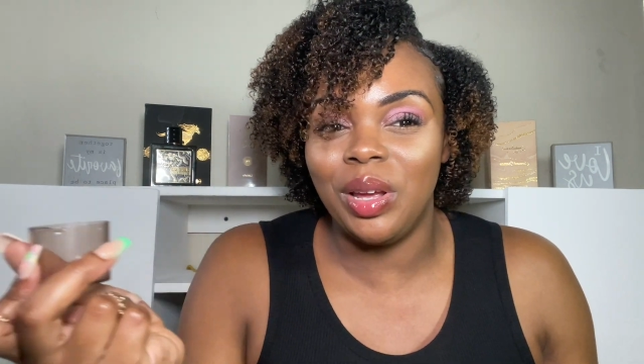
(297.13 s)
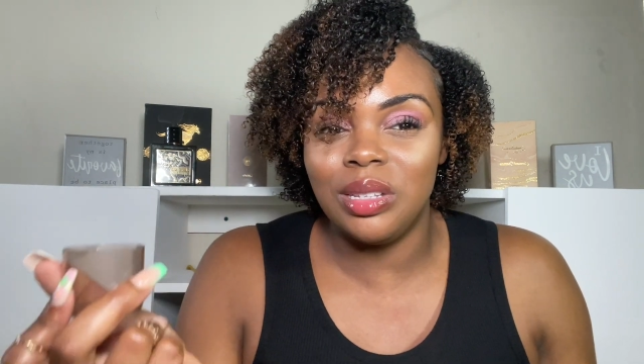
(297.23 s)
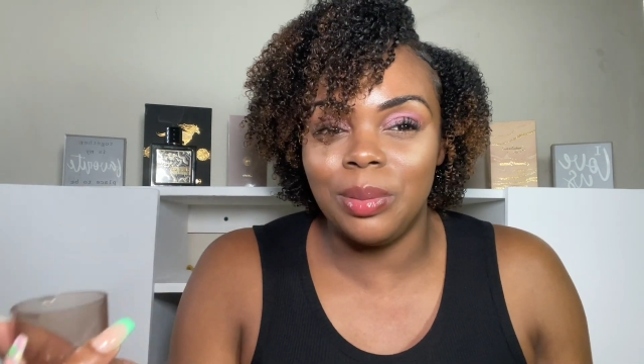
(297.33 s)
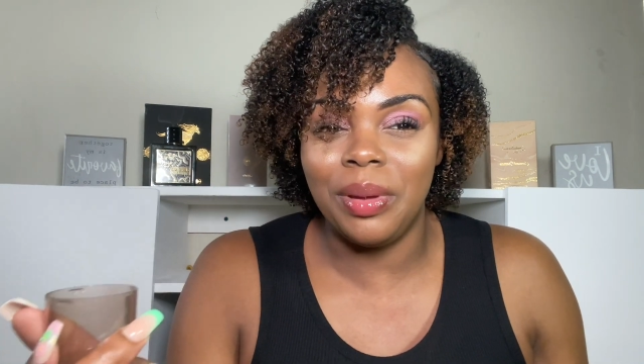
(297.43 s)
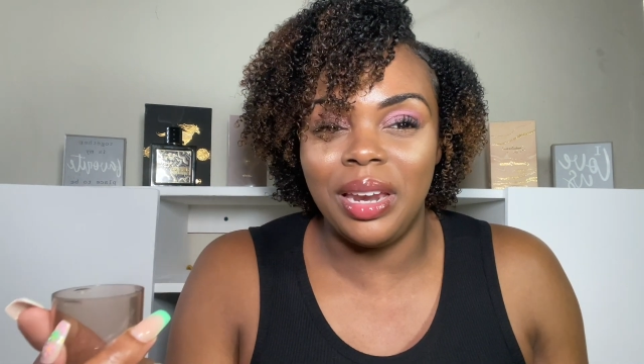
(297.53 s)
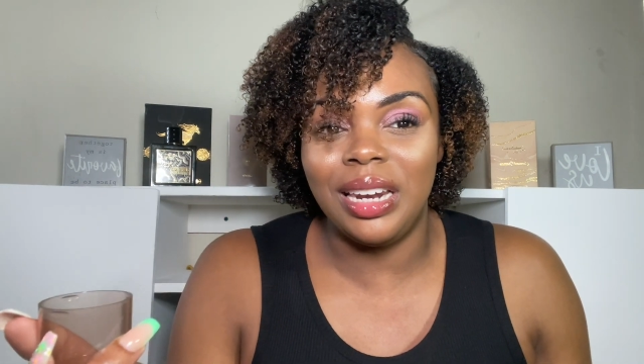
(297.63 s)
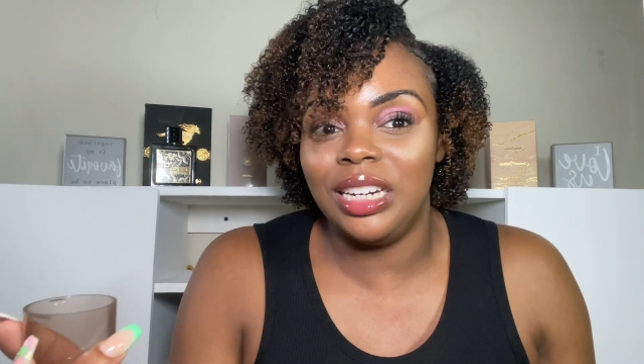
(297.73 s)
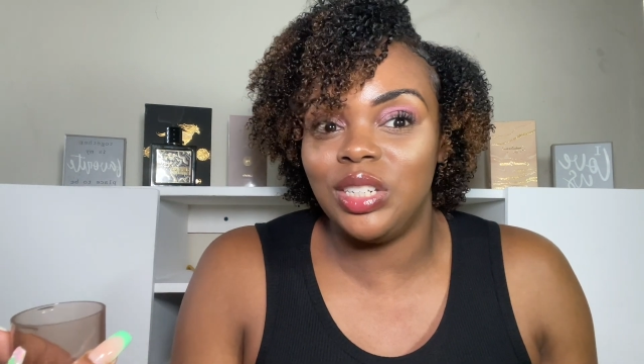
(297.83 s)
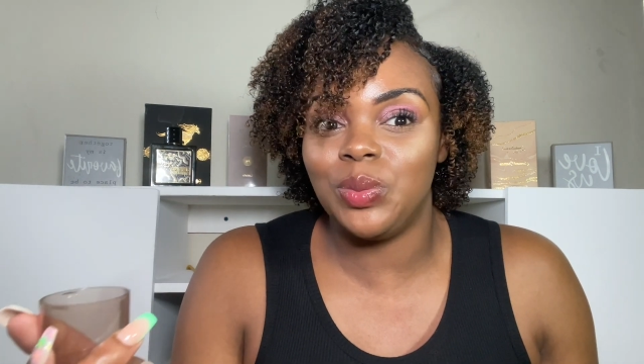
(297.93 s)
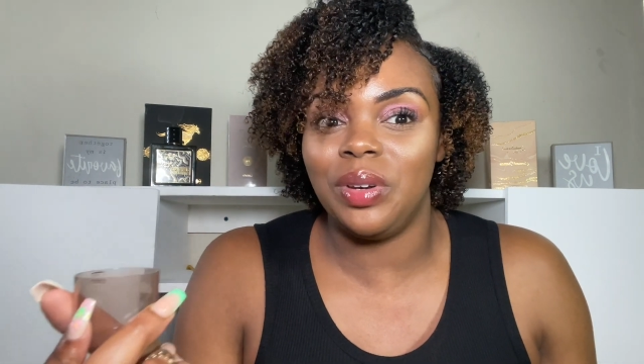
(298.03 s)
get to bed and I
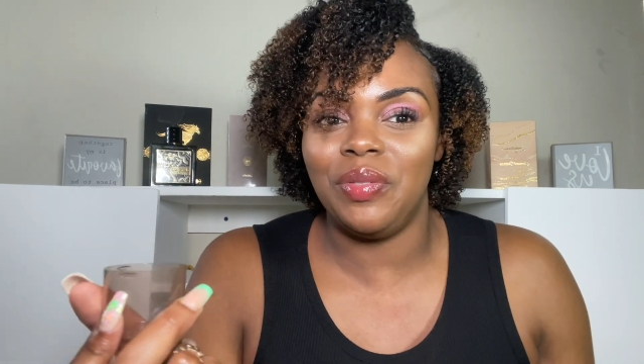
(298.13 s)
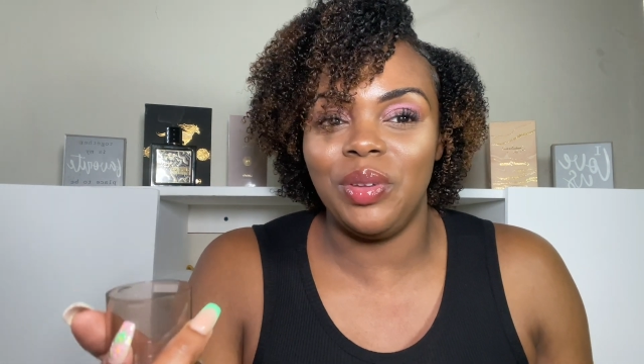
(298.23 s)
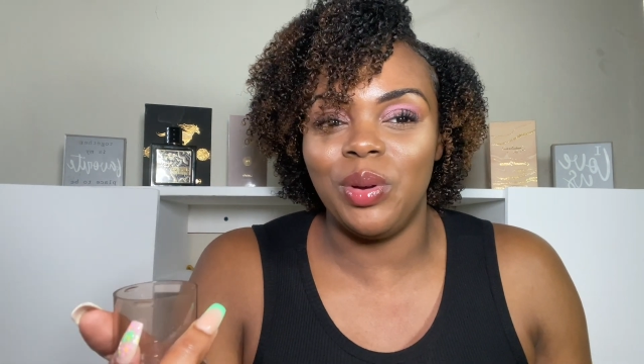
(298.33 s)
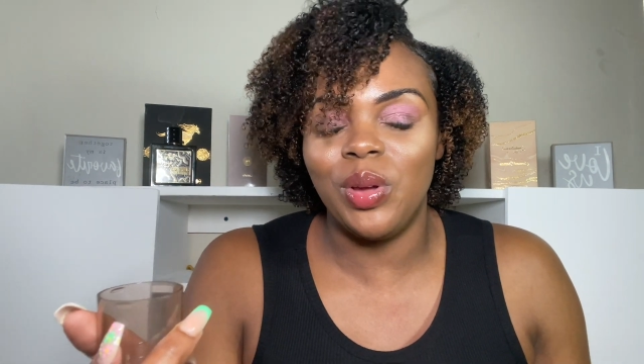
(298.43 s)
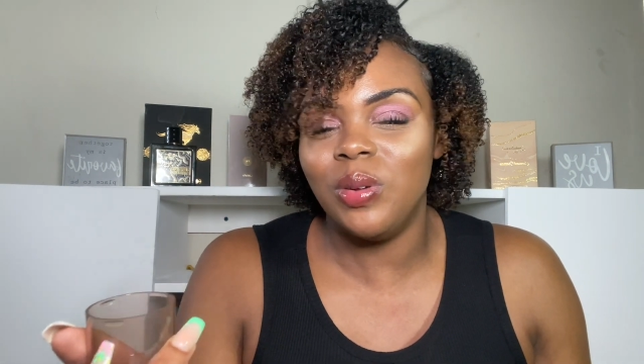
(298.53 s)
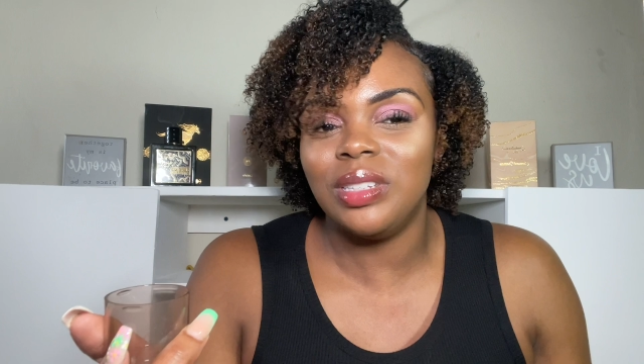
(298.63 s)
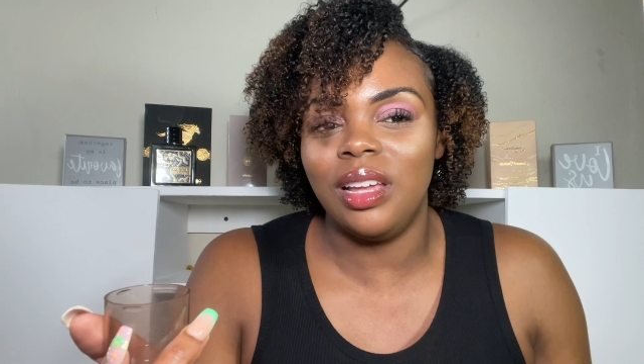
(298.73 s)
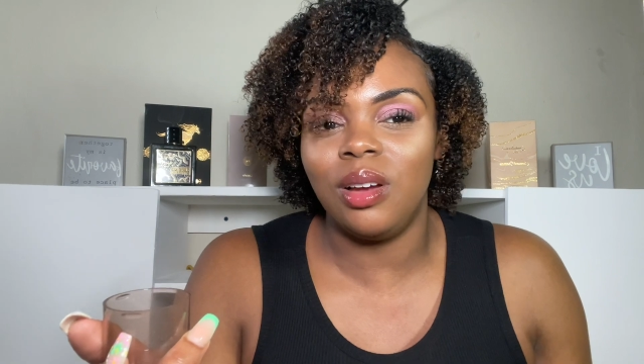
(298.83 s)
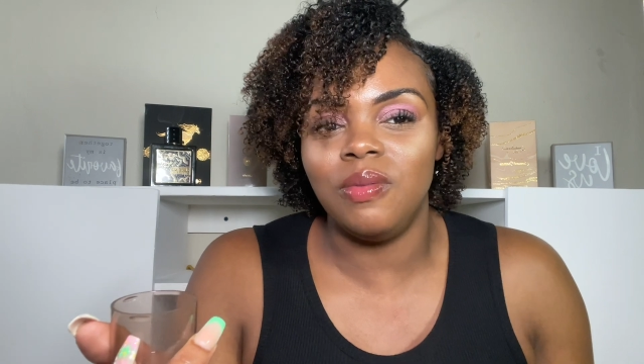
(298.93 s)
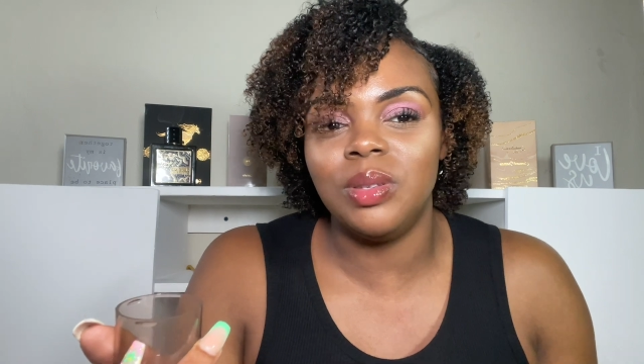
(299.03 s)
just want to feel cozy and
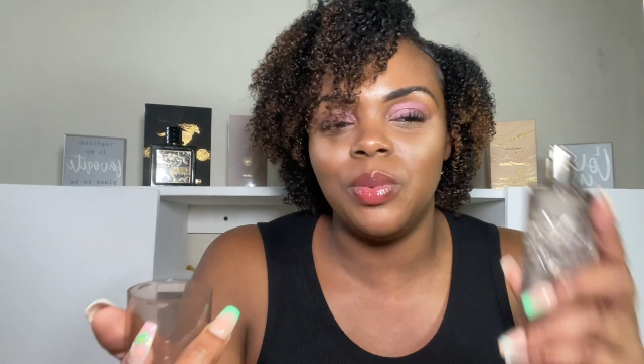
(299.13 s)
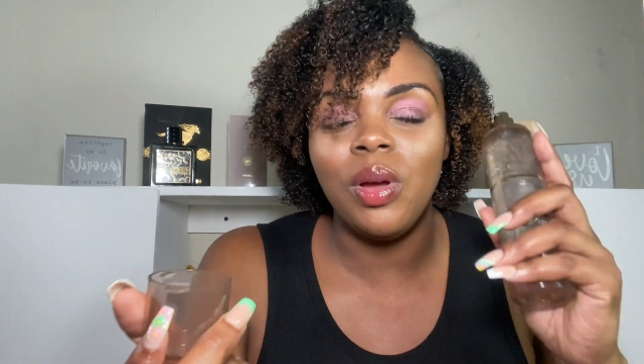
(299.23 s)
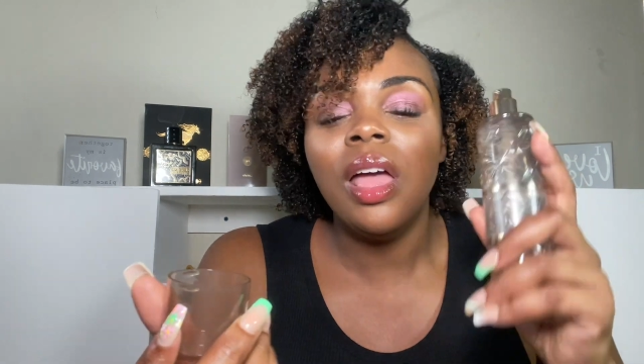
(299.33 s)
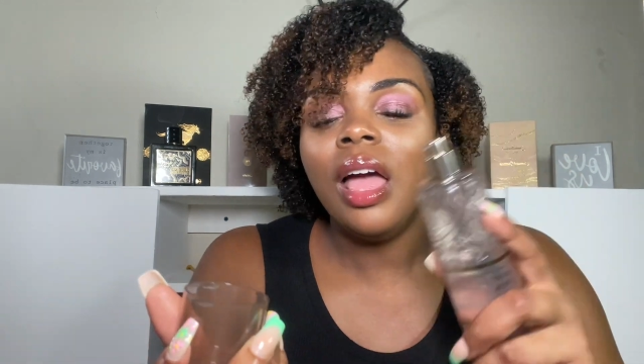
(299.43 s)
comfortable,